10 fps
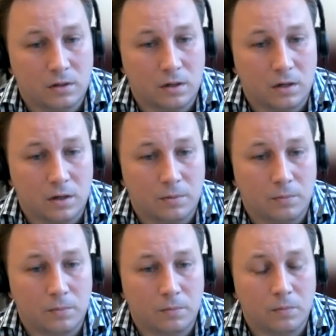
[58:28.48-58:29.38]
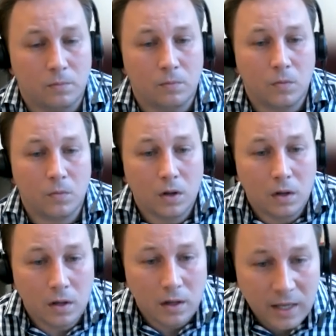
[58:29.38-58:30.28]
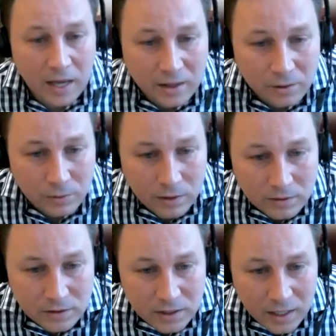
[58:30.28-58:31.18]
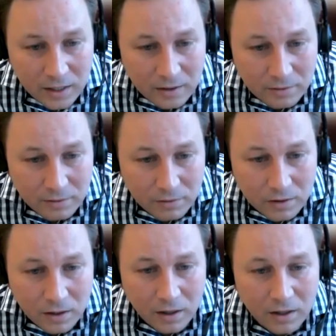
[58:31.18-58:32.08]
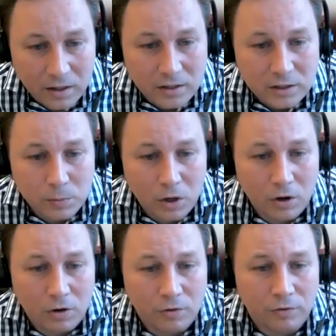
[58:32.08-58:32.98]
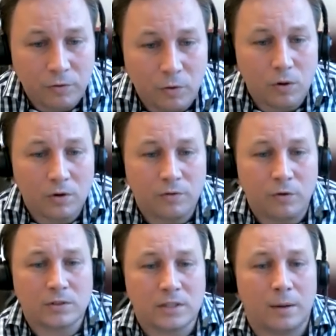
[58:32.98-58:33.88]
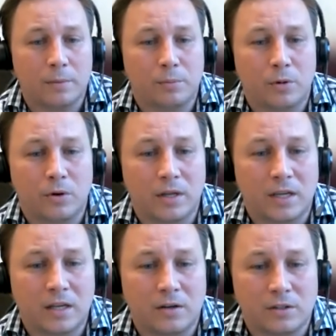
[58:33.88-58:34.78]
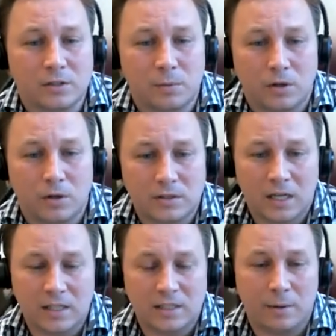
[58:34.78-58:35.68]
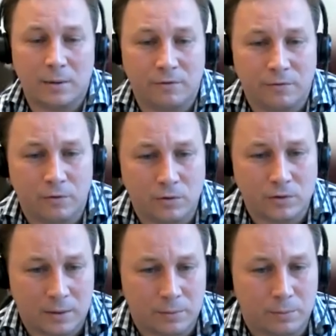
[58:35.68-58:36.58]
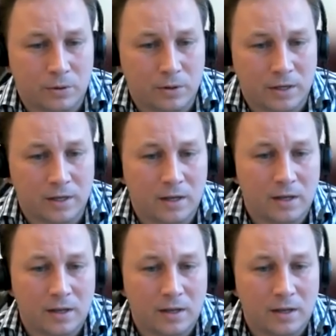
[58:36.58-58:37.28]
Um, Catherine said, uh, small four full-time employee or small 10 time full-time employee.